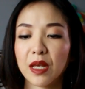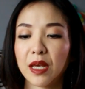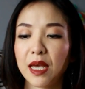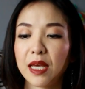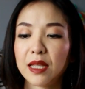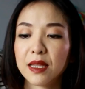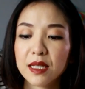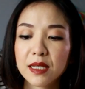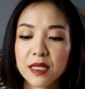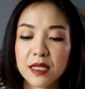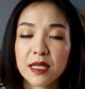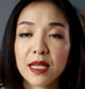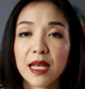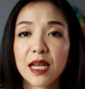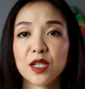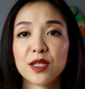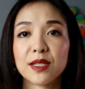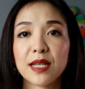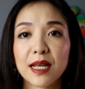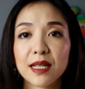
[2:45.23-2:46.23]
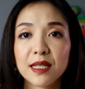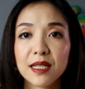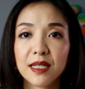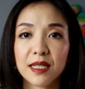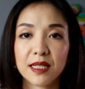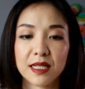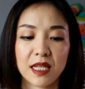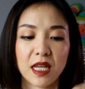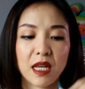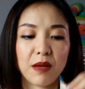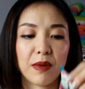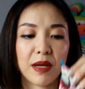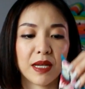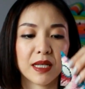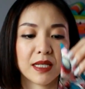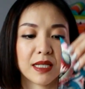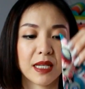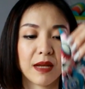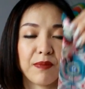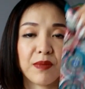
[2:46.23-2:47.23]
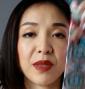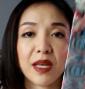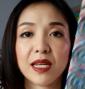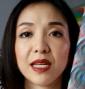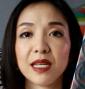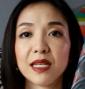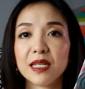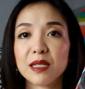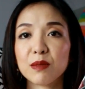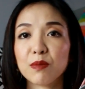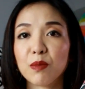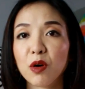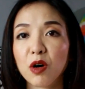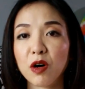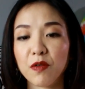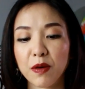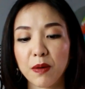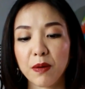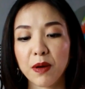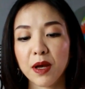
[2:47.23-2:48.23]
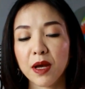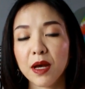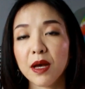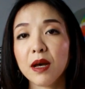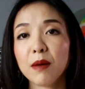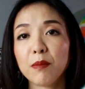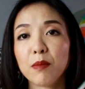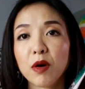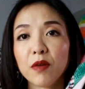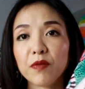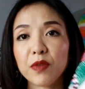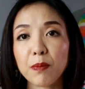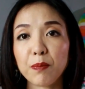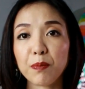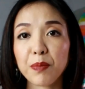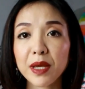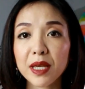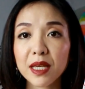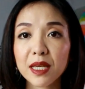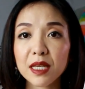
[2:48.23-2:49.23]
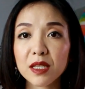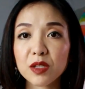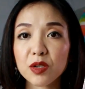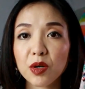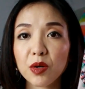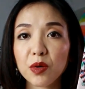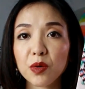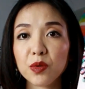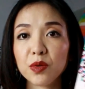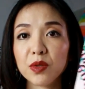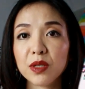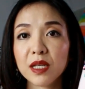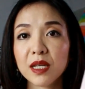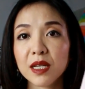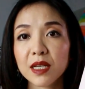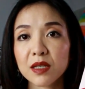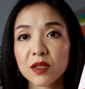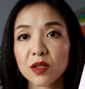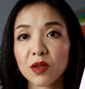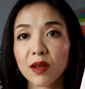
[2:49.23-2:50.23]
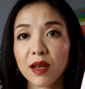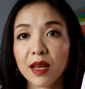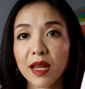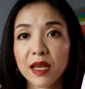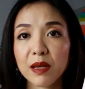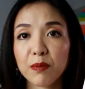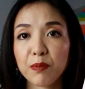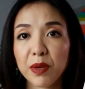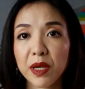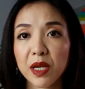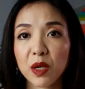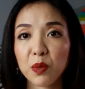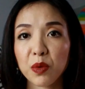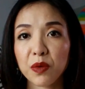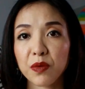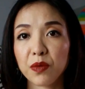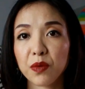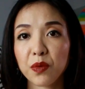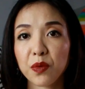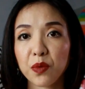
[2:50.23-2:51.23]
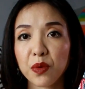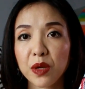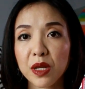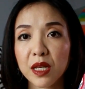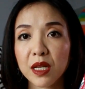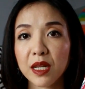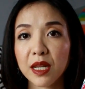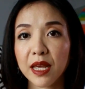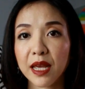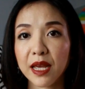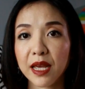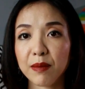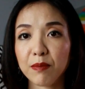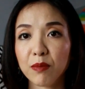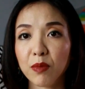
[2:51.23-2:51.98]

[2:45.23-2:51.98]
And this is exactly the same except that it is more of the pinky tone, so light pink with green and